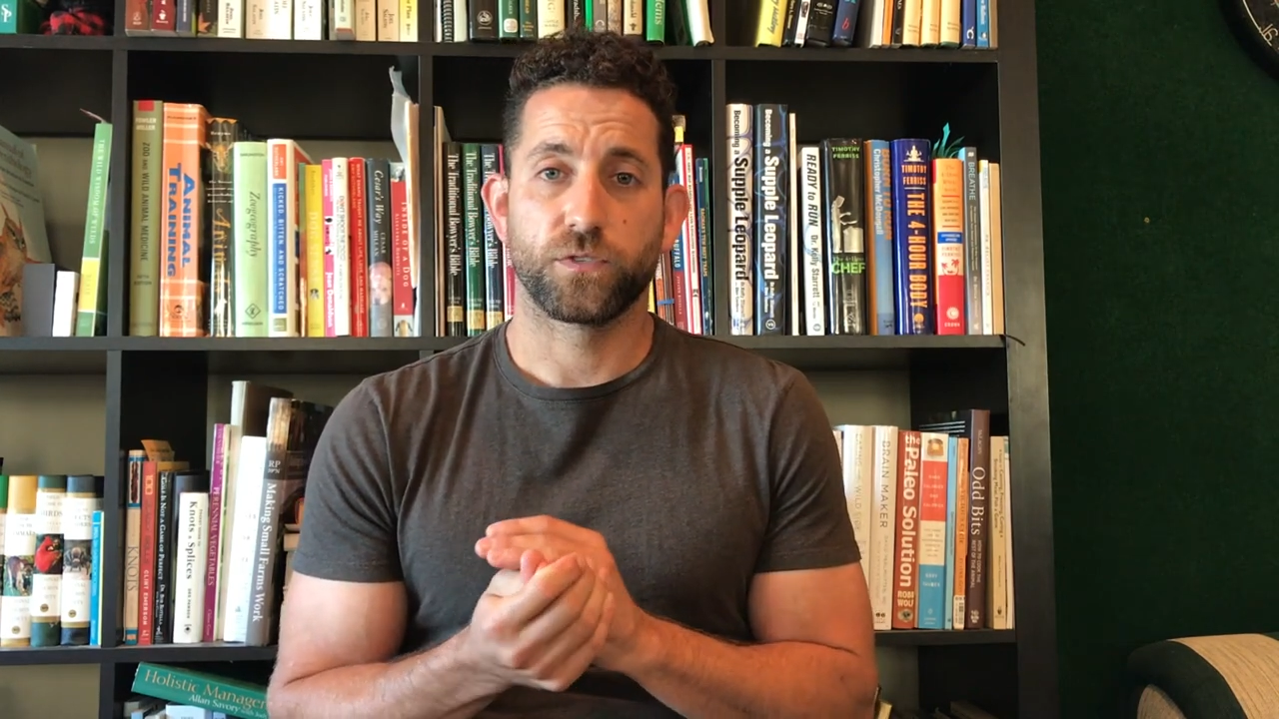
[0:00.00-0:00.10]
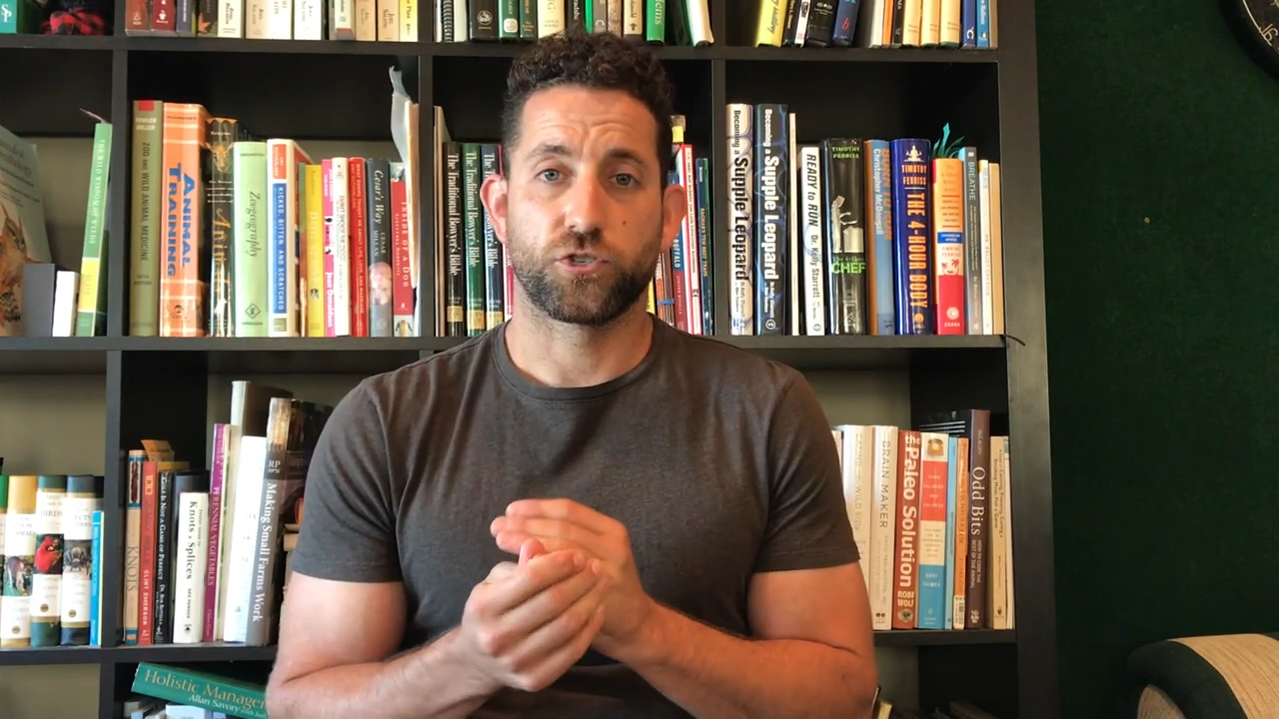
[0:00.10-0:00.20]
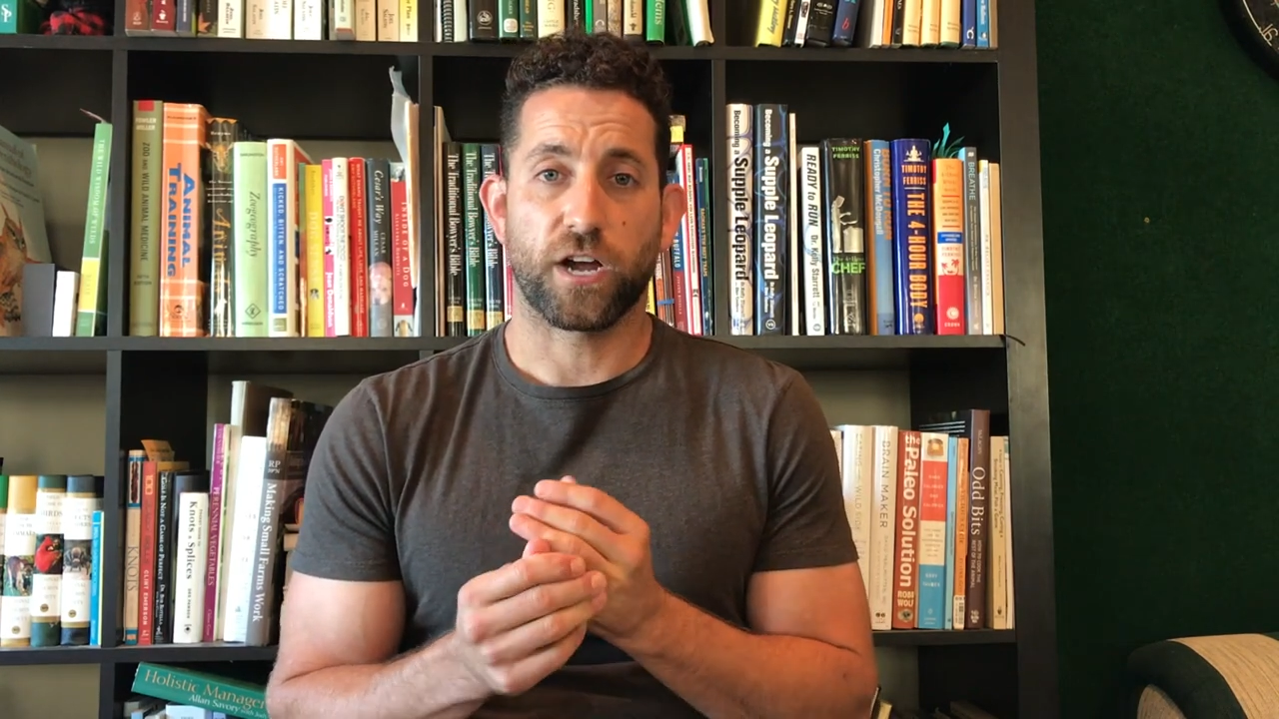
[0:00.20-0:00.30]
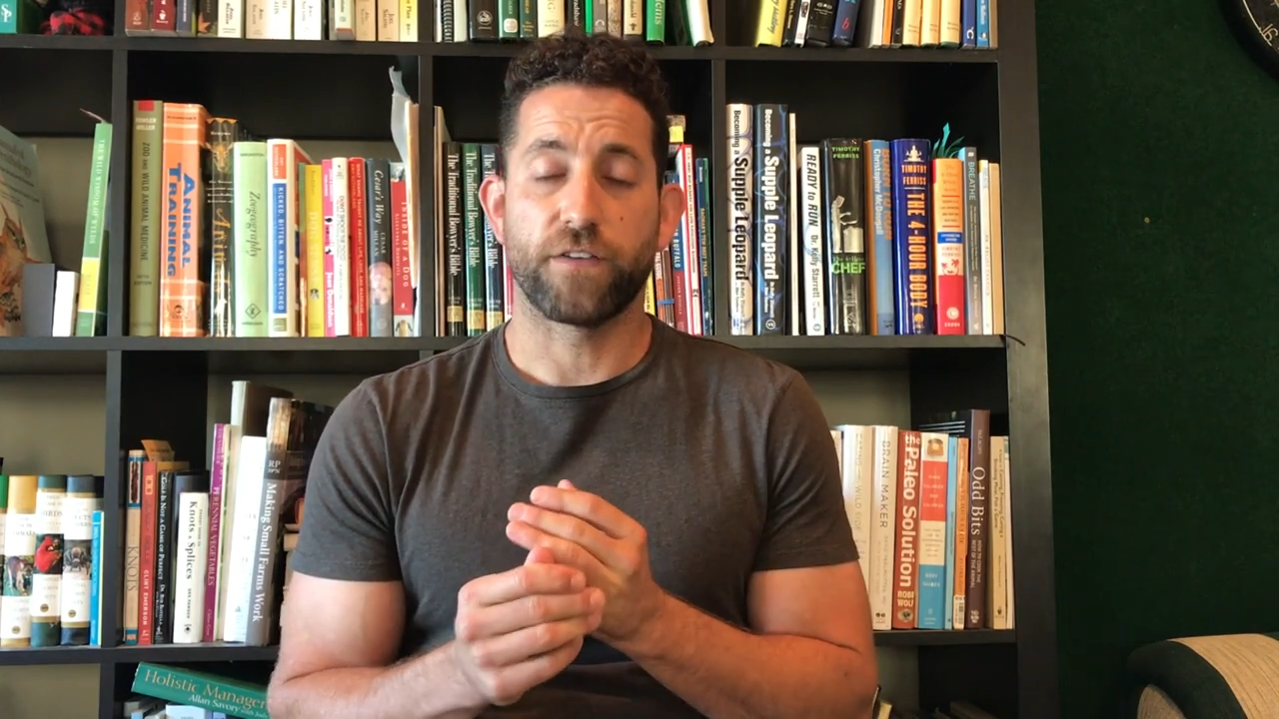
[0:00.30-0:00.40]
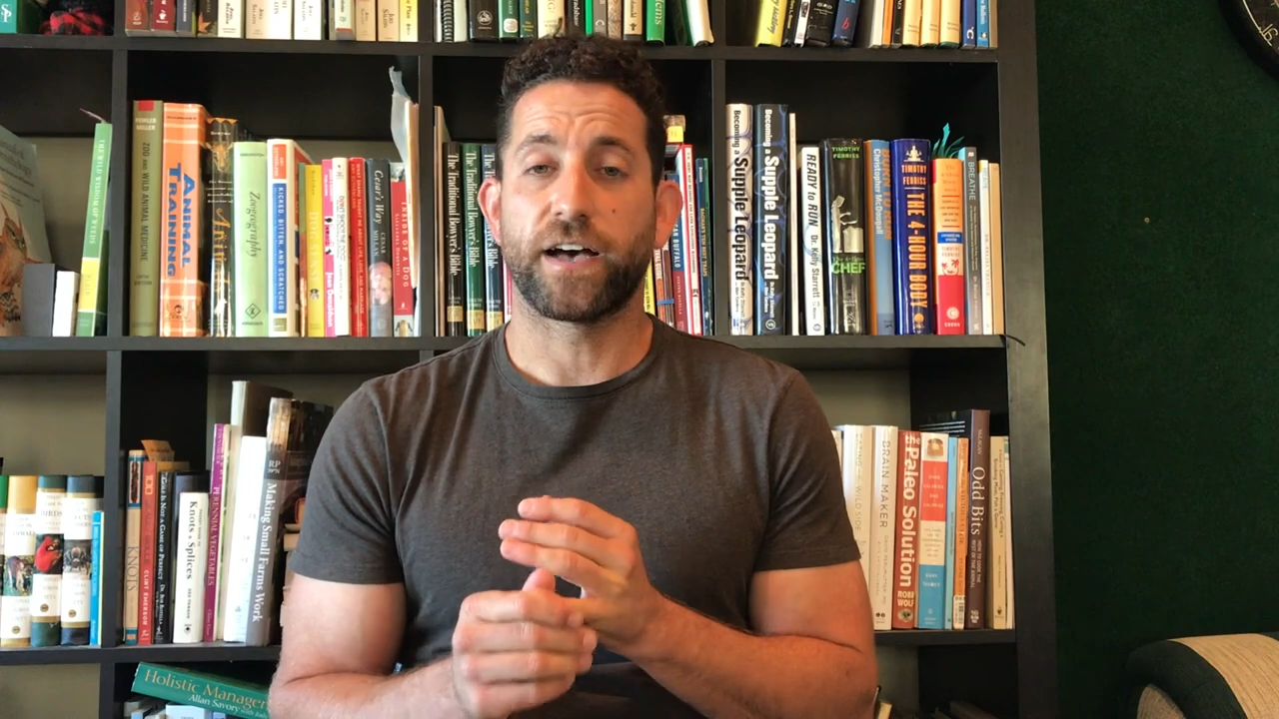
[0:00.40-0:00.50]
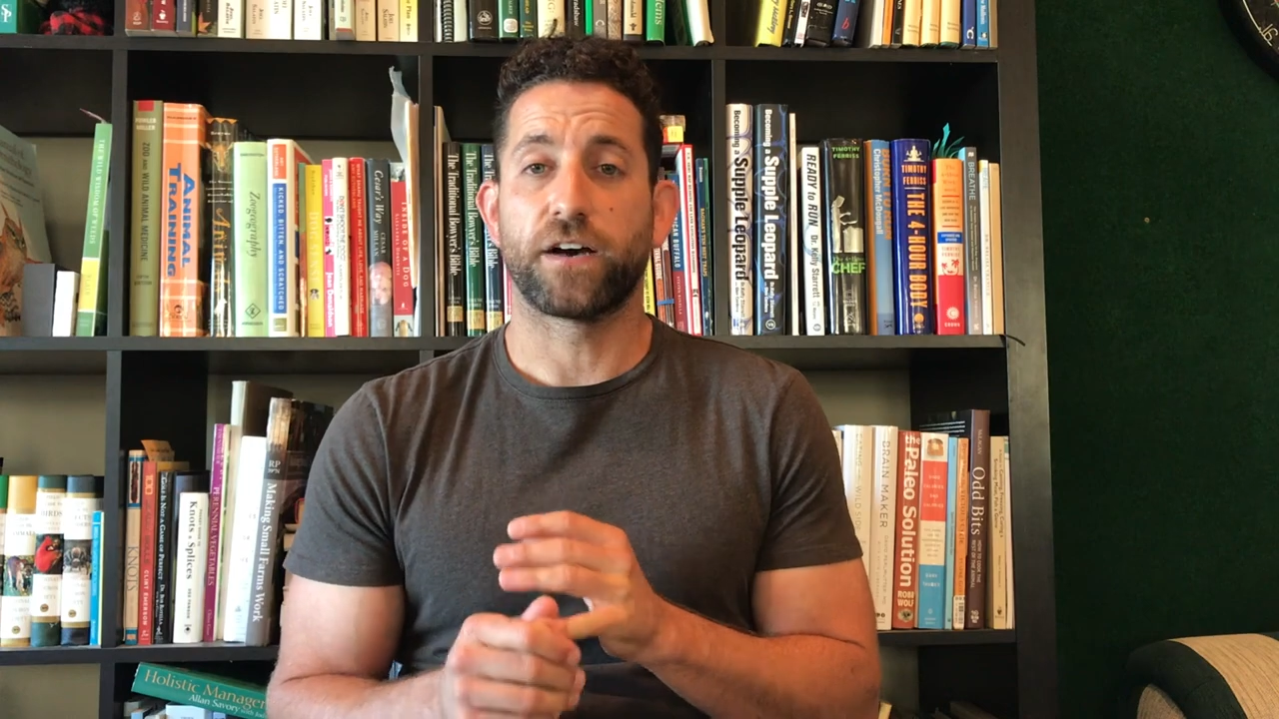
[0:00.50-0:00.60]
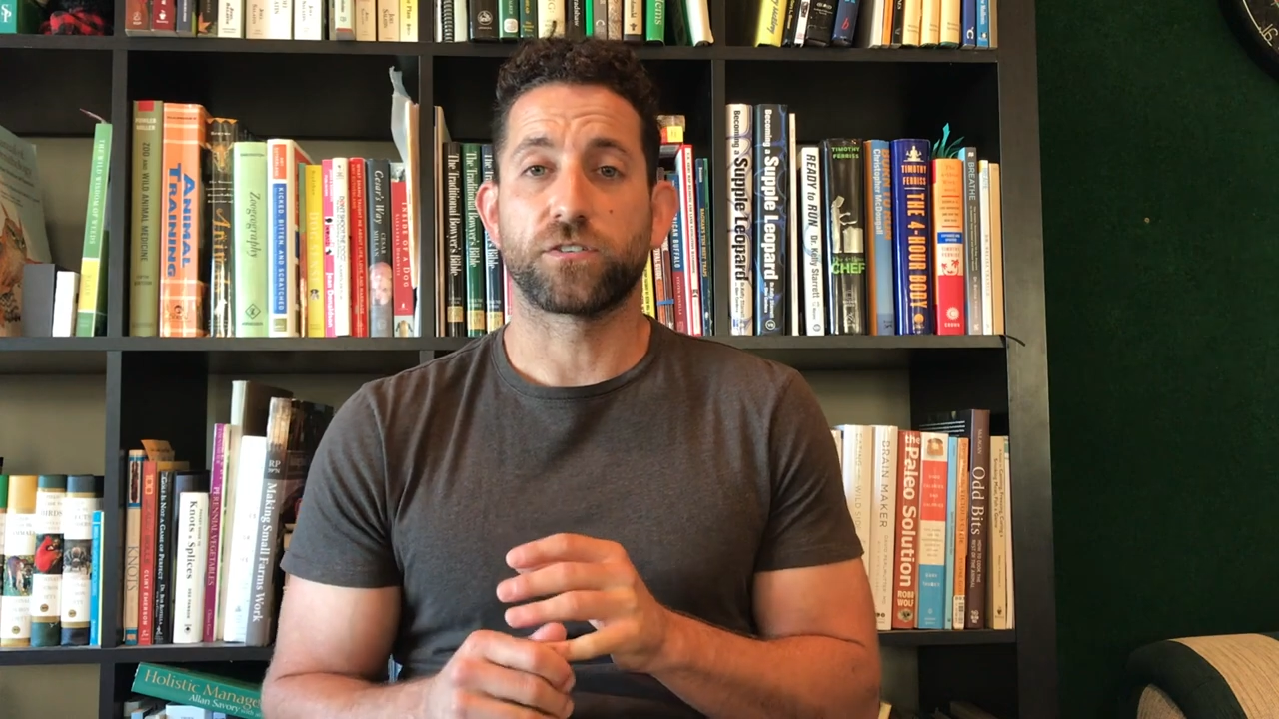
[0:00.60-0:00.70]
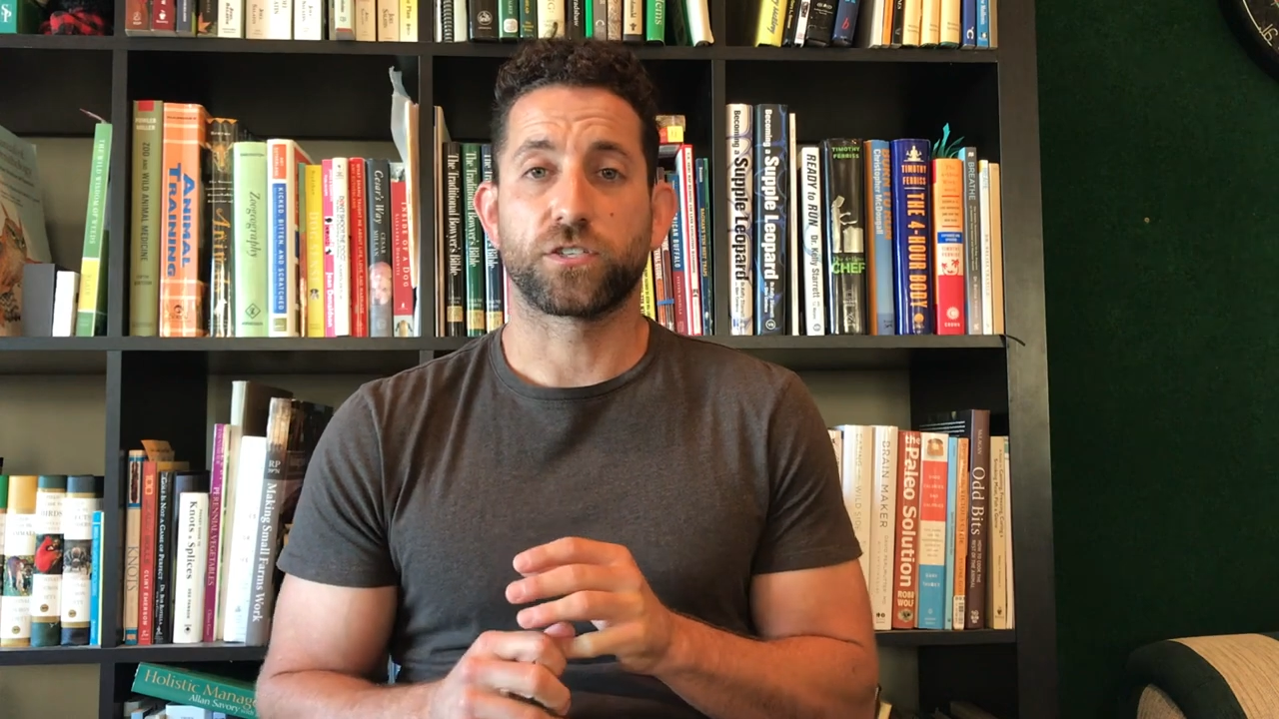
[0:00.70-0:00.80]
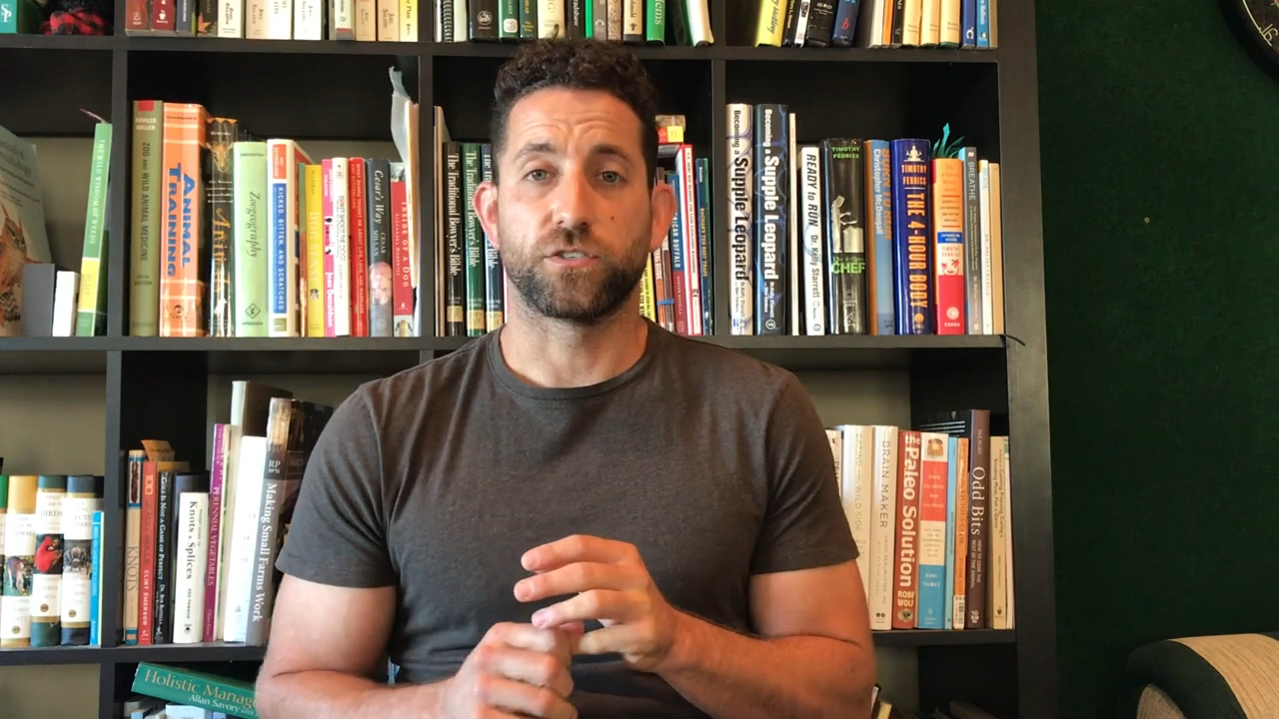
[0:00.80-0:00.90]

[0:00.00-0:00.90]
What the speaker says: drive out